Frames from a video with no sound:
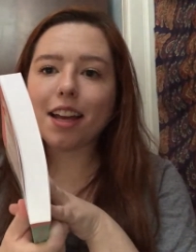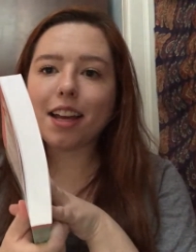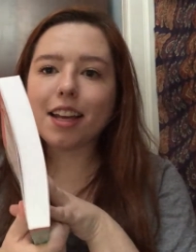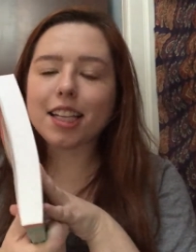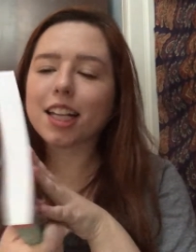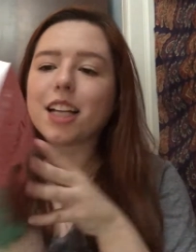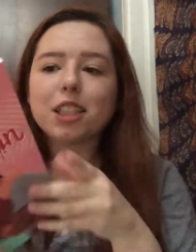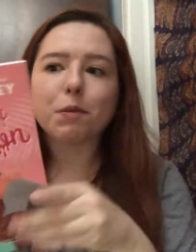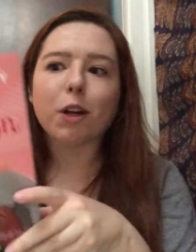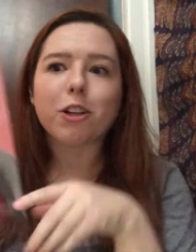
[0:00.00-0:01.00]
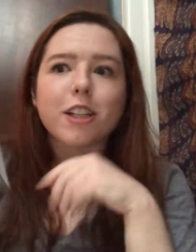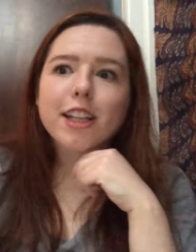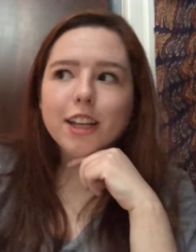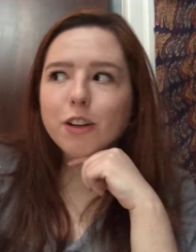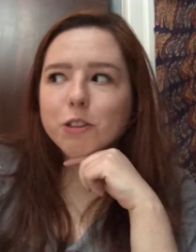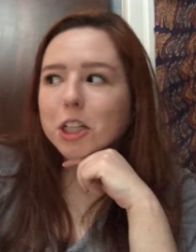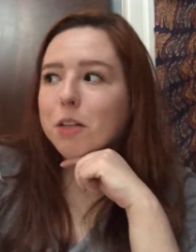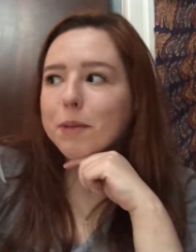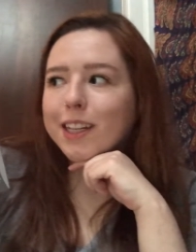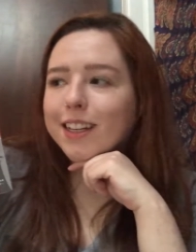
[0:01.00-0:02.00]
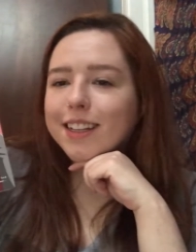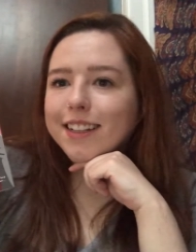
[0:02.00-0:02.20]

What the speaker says: It's a lot smaller than I thought it was gonna be.